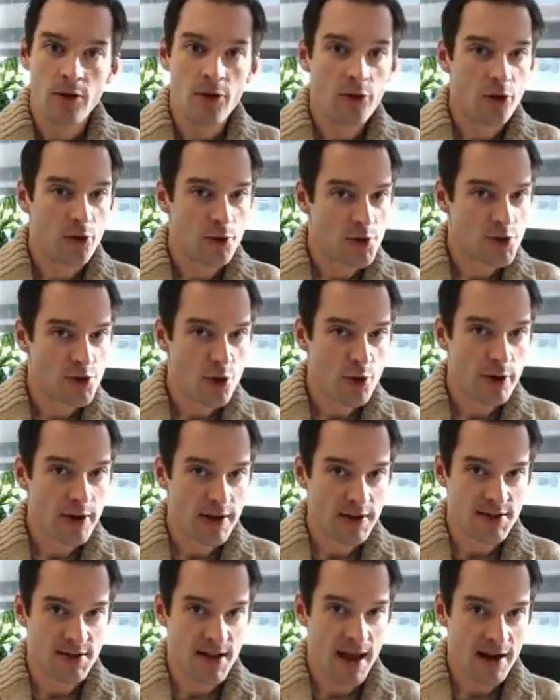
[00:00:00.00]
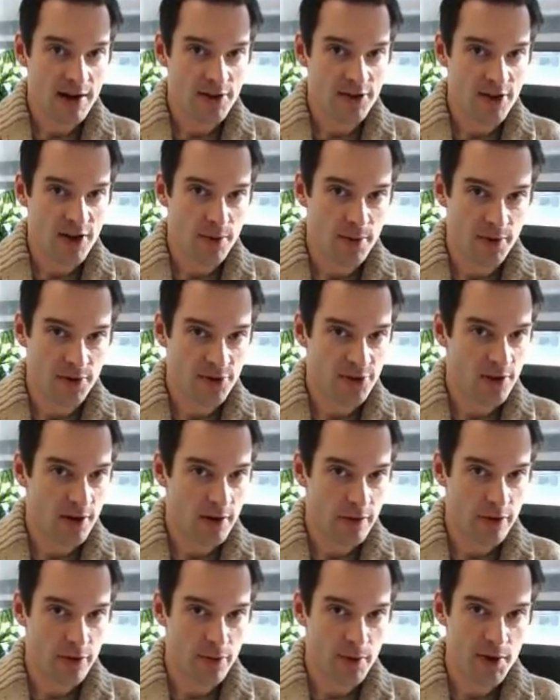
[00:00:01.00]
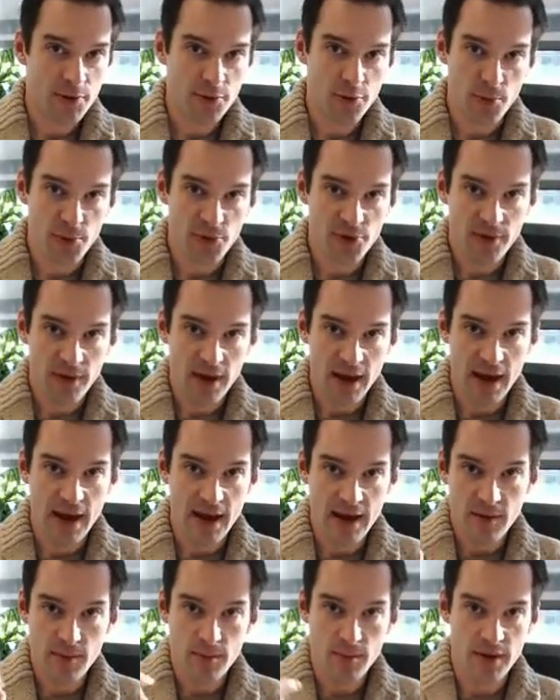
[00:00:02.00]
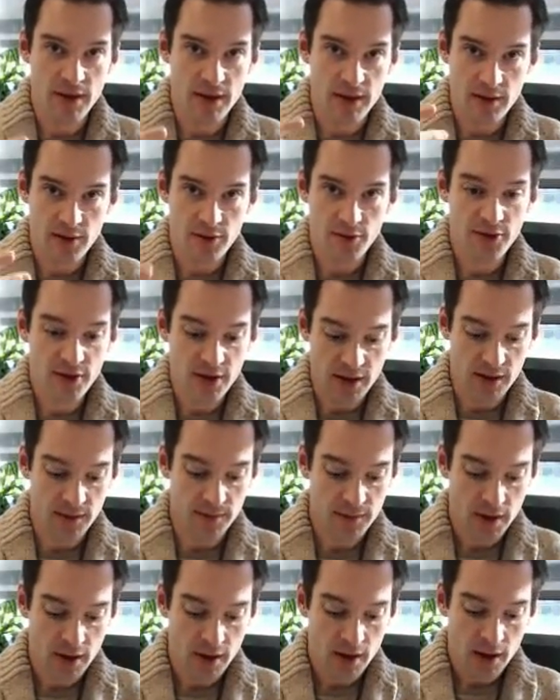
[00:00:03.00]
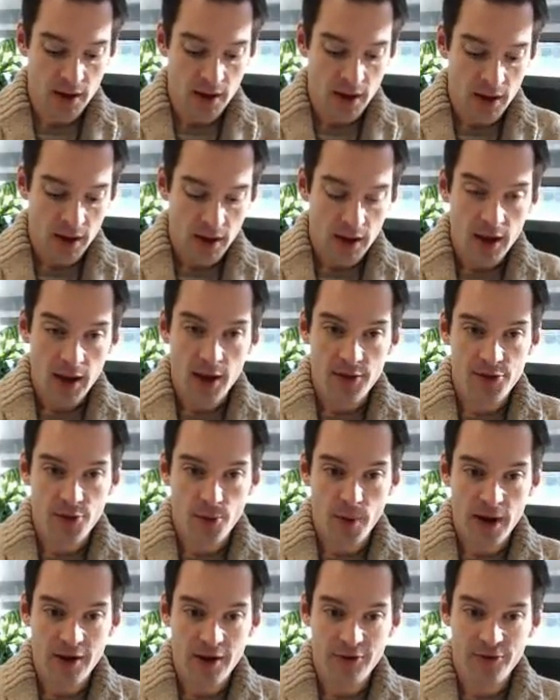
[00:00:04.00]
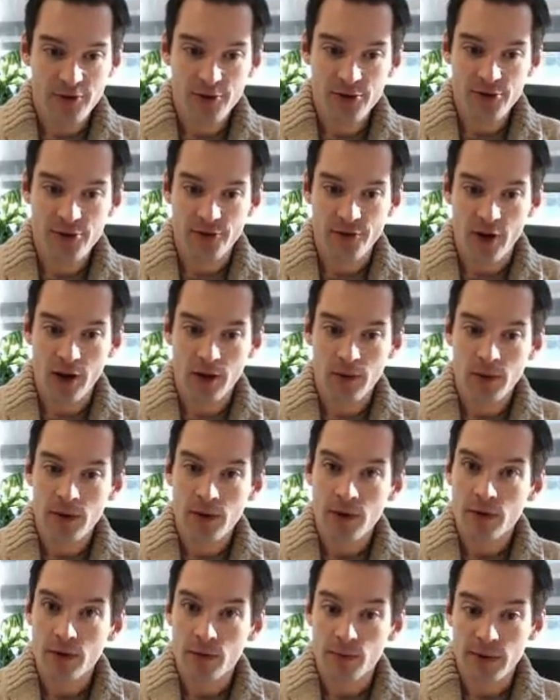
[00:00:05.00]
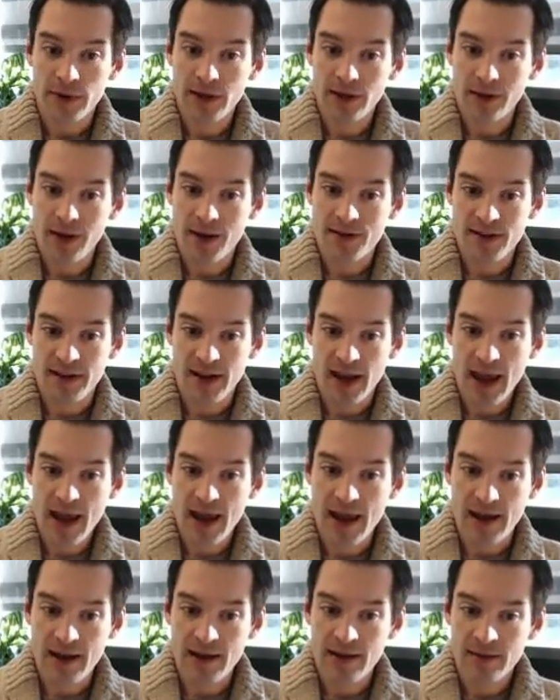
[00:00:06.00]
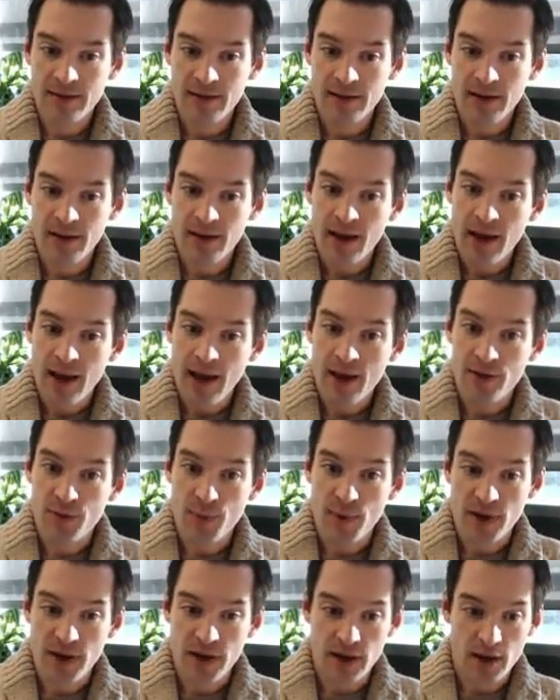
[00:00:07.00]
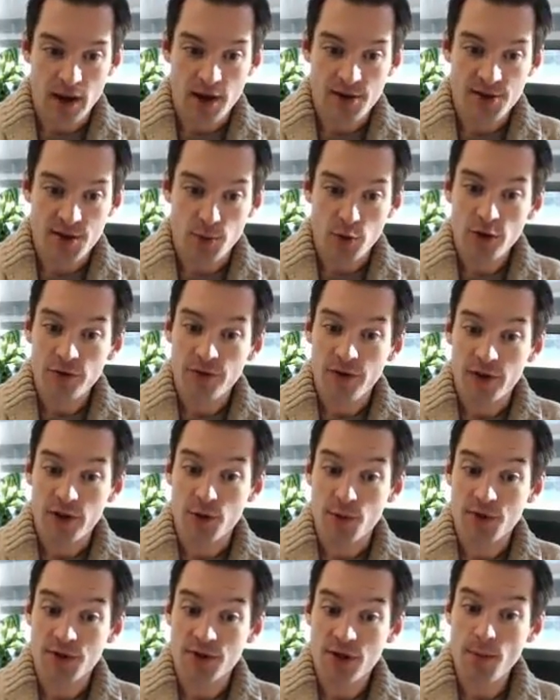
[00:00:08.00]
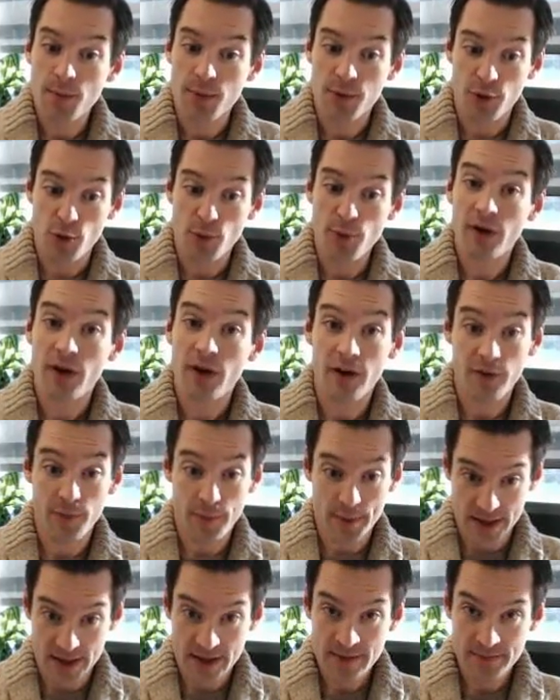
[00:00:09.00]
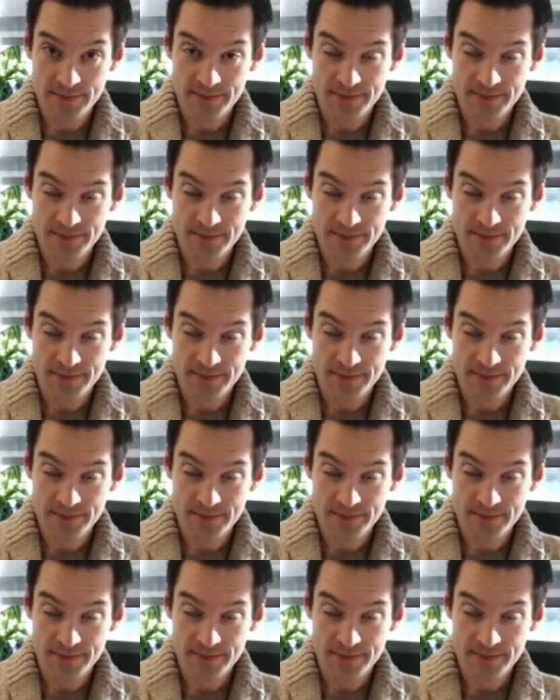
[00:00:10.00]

So a short exact sequence of three groups, A, B, and C, is a way of, first of all, realizing A as being isomorphic to a subgroup of B,